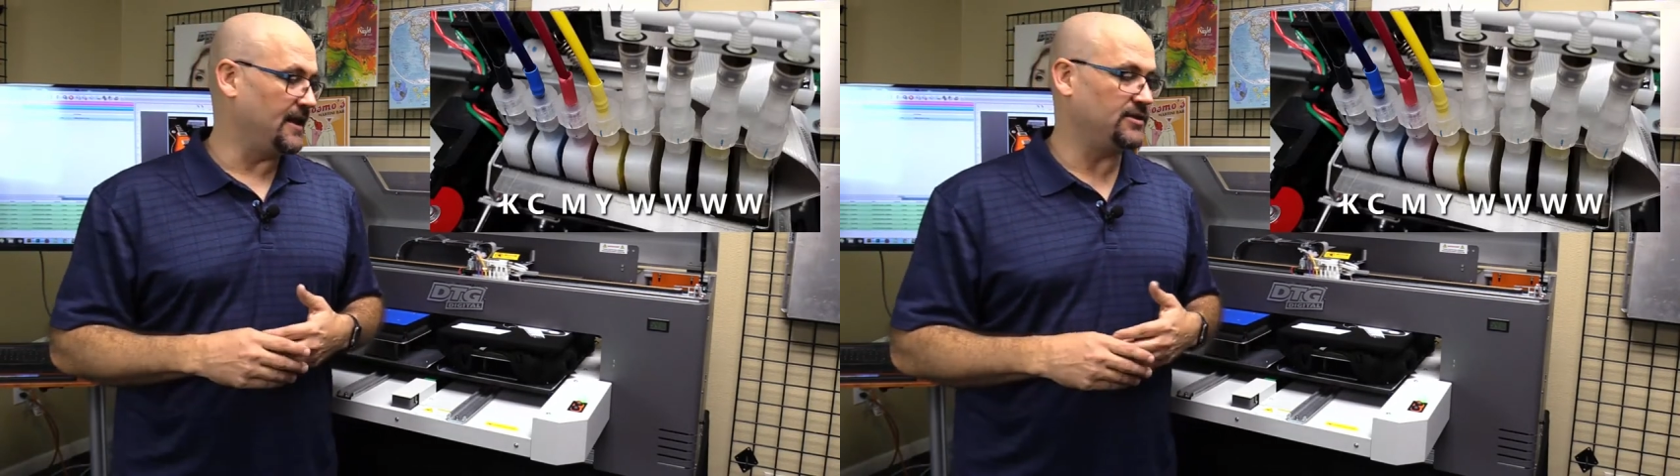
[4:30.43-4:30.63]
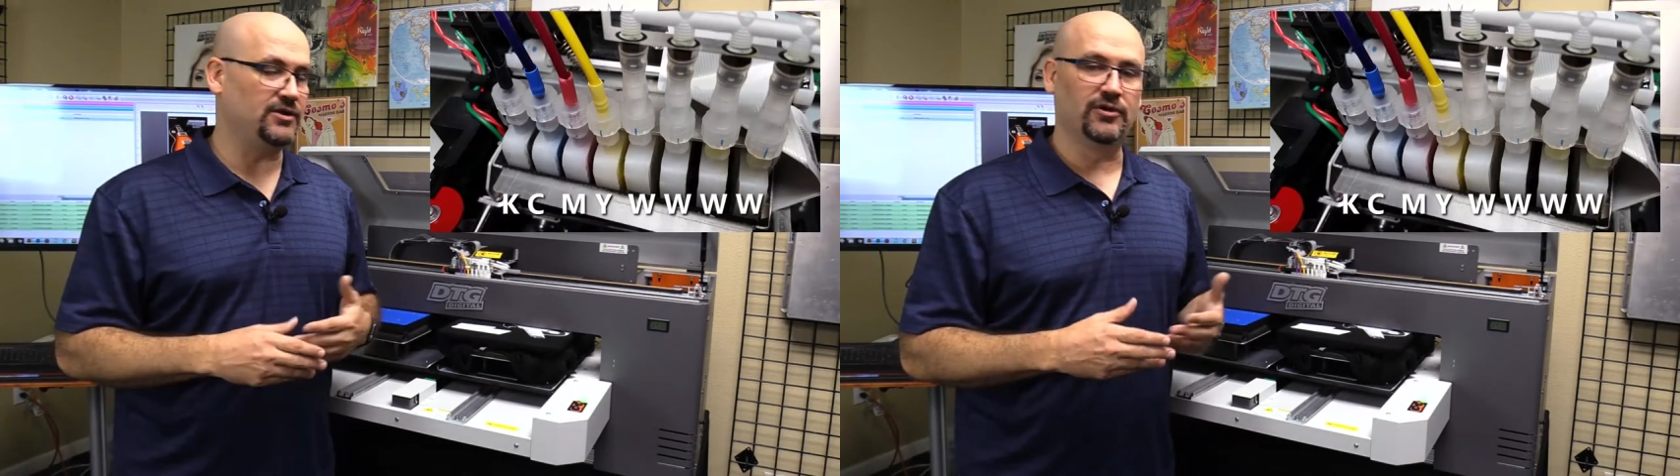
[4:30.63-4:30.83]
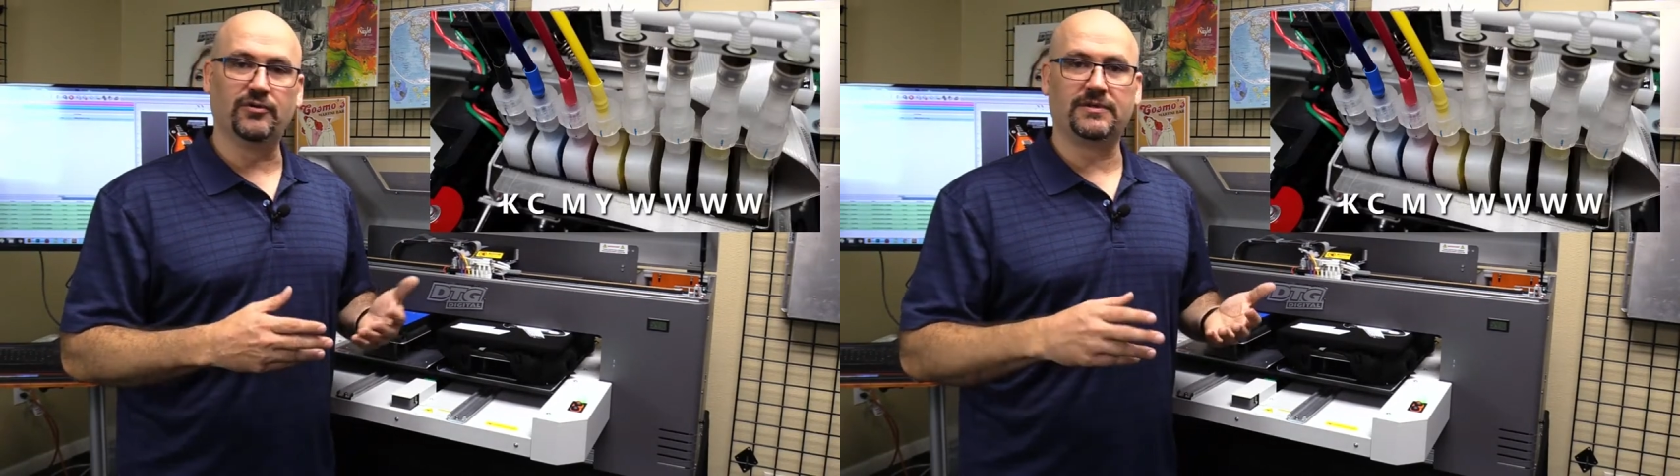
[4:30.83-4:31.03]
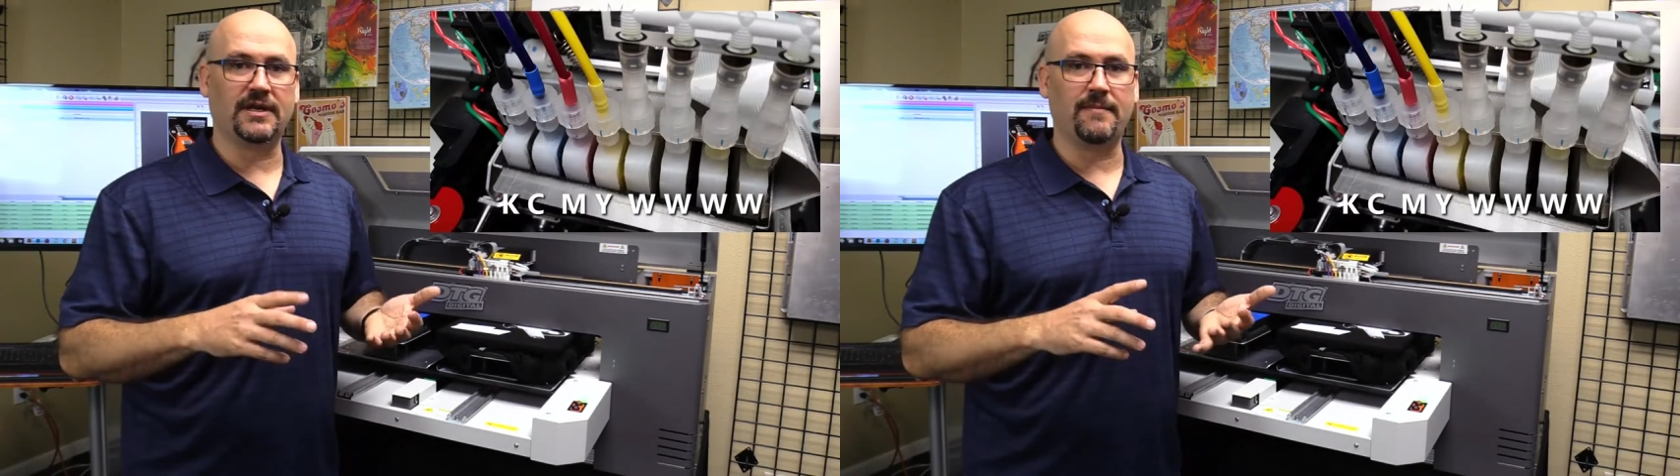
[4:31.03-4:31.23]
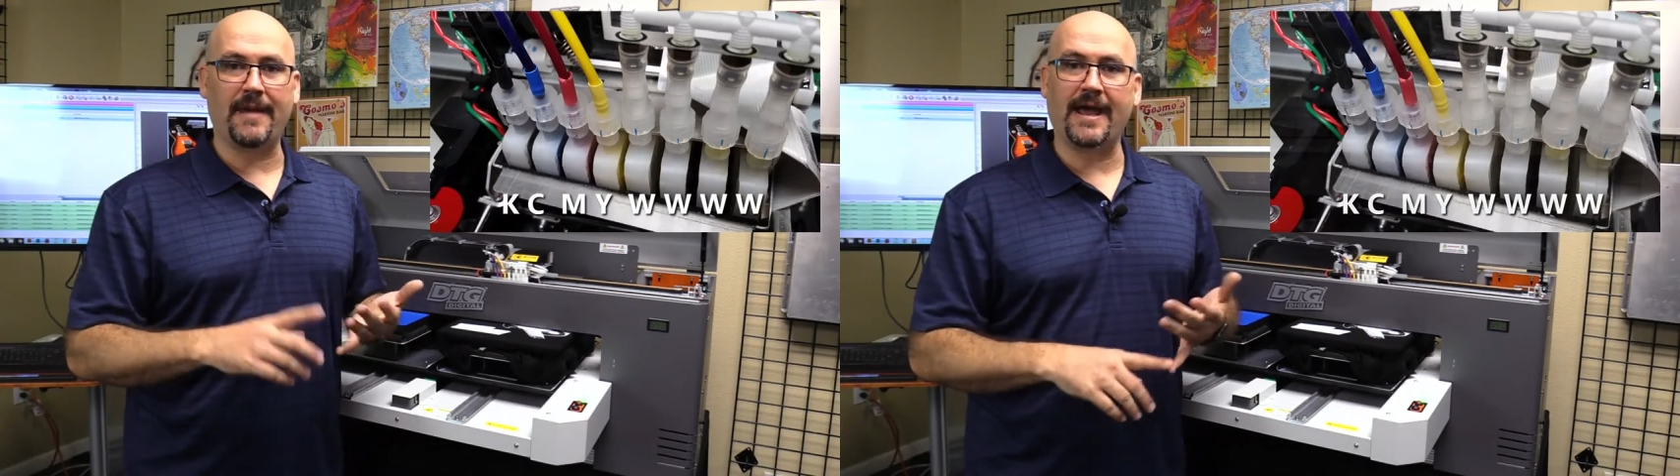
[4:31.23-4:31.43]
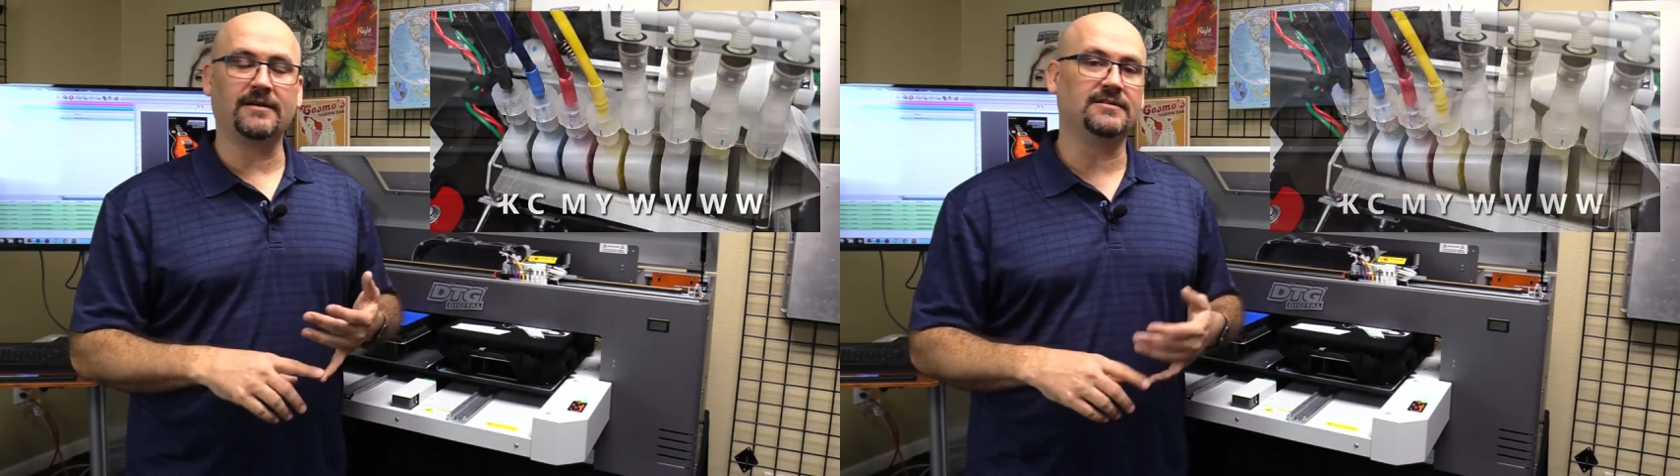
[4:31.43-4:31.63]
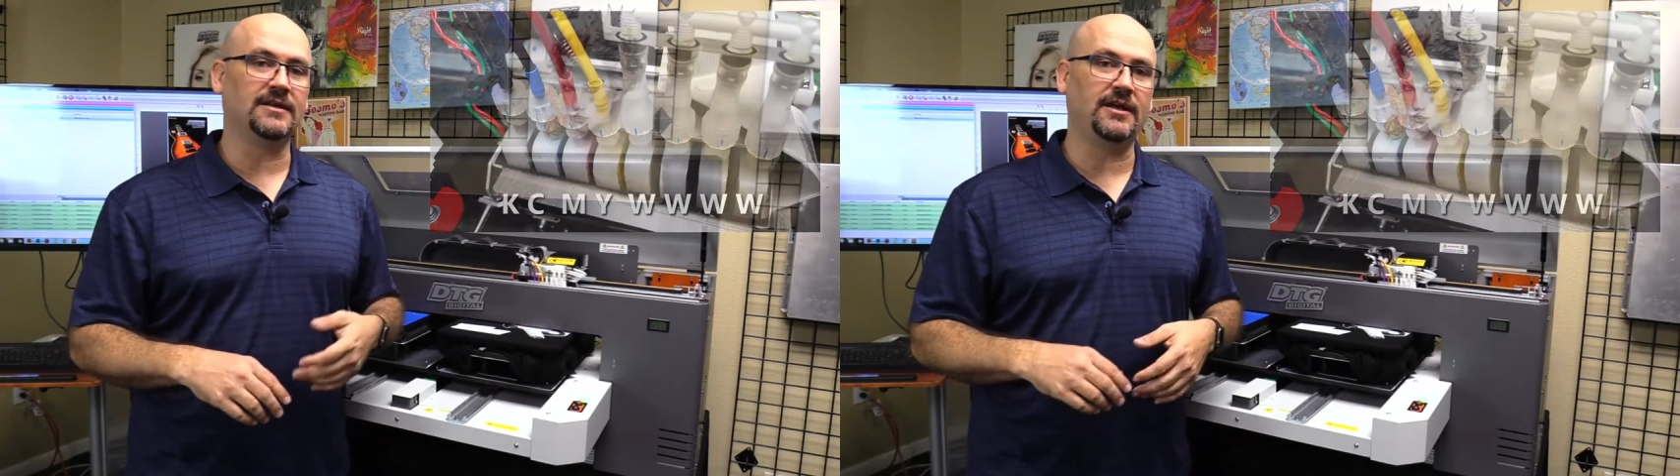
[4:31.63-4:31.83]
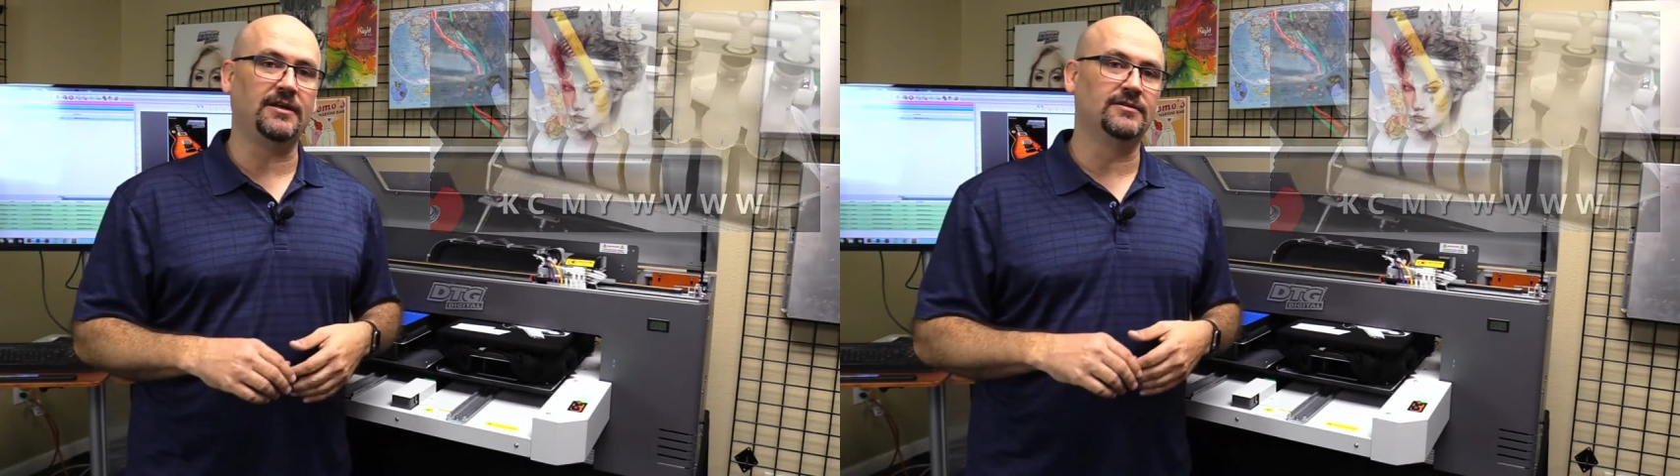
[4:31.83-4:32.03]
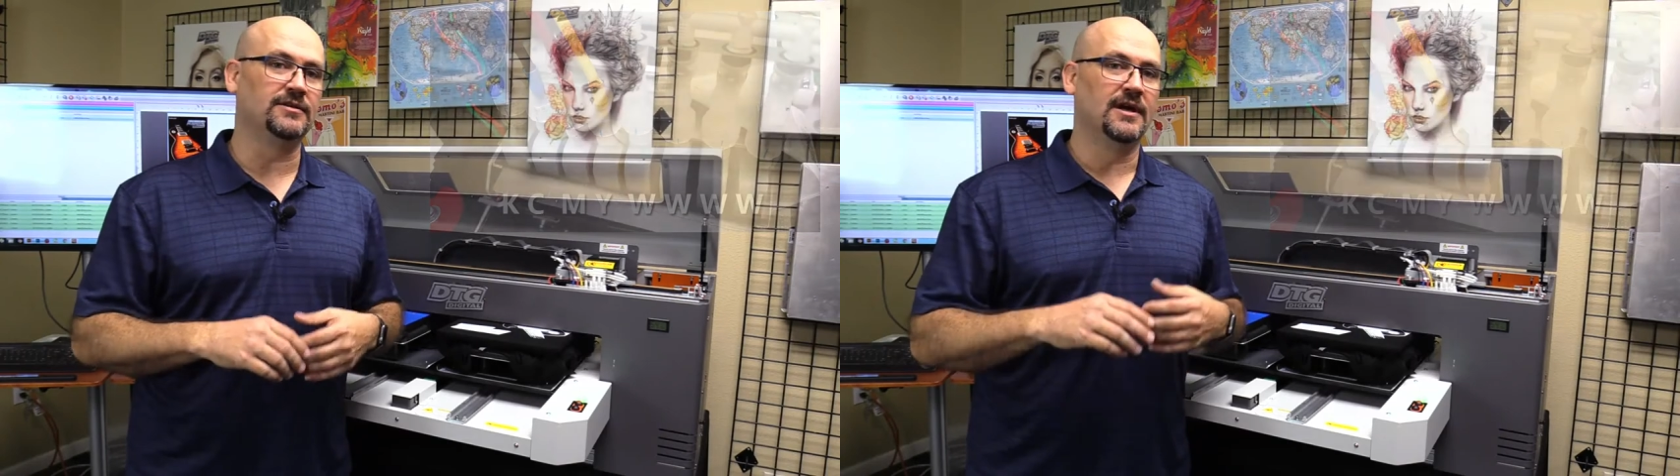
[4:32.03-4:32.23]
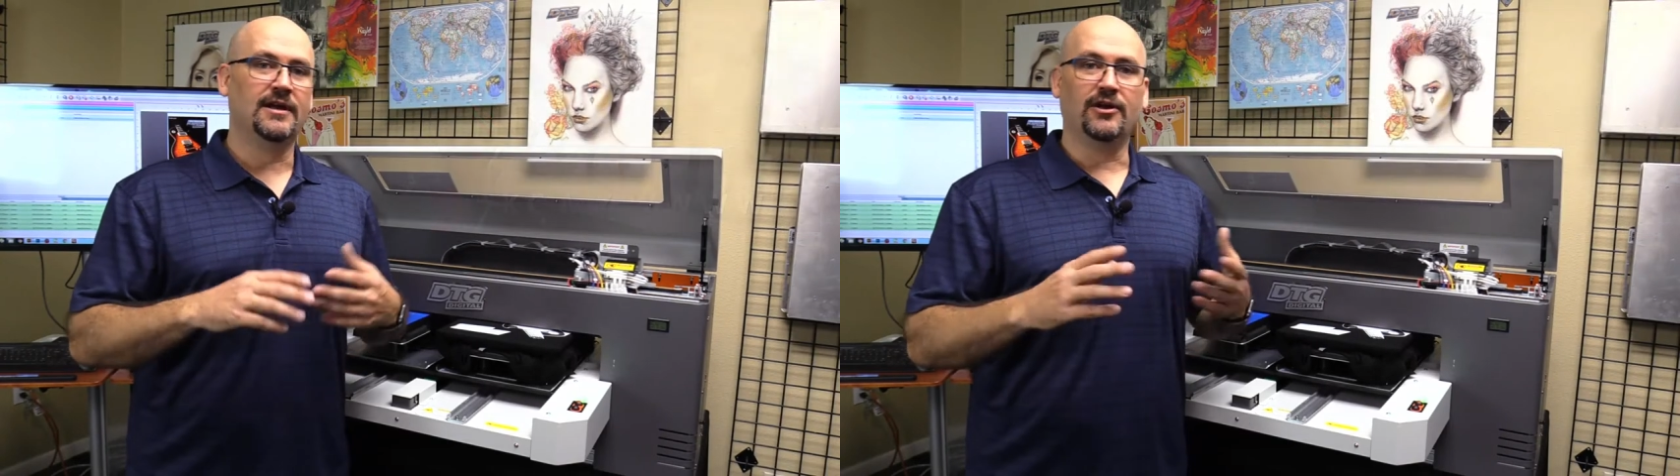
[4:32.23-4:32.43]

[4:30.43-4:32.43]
That's used in magazines,